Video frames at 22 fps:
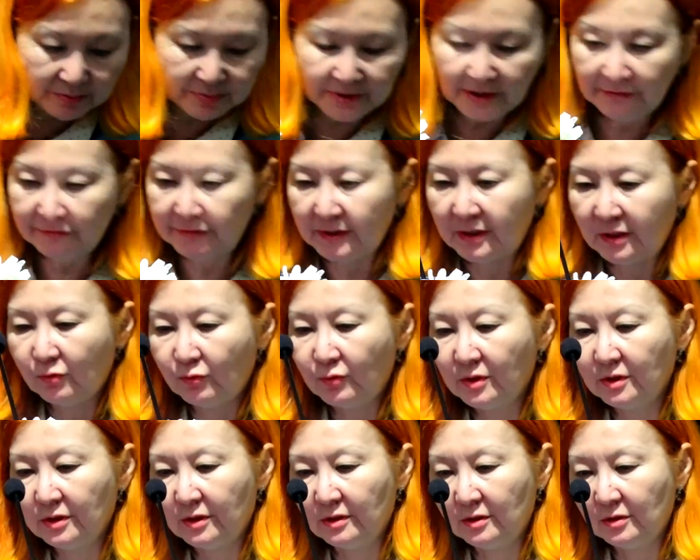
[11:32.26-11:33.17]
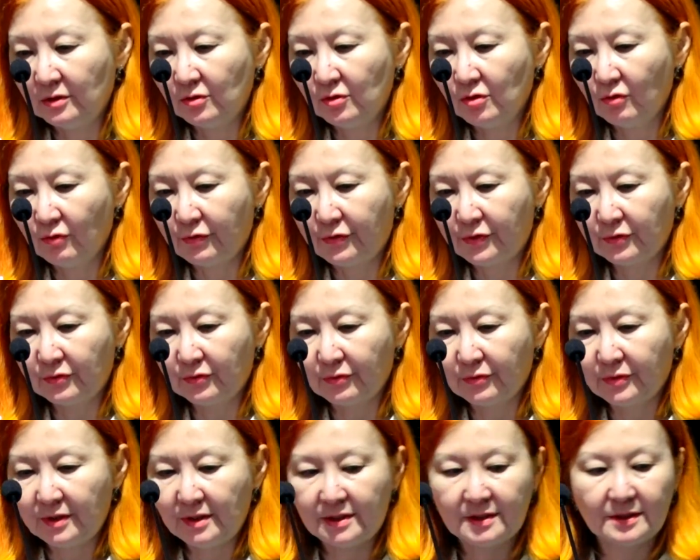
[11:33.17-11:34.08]
briefly will go
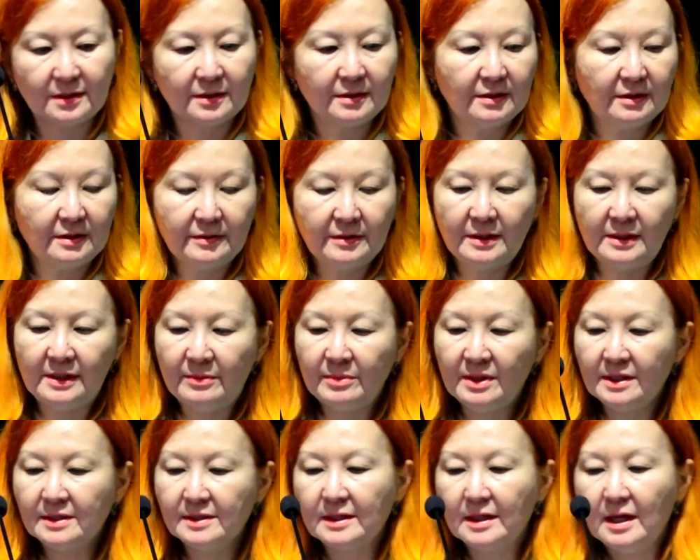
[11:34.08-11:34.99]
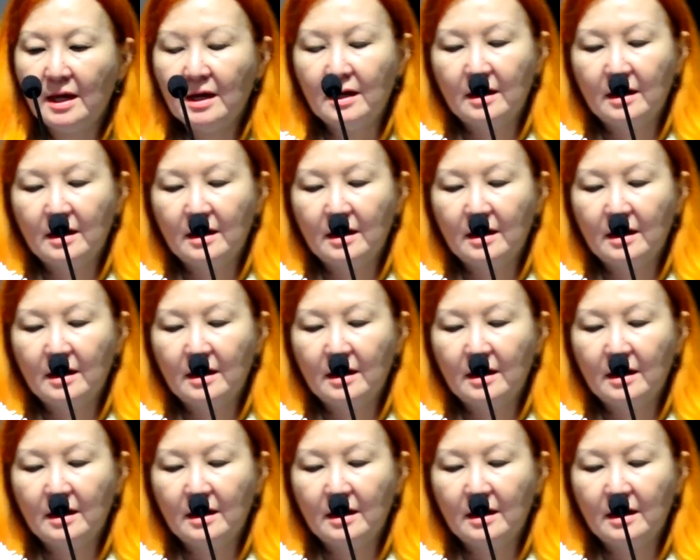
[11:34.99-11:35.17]
through these elements.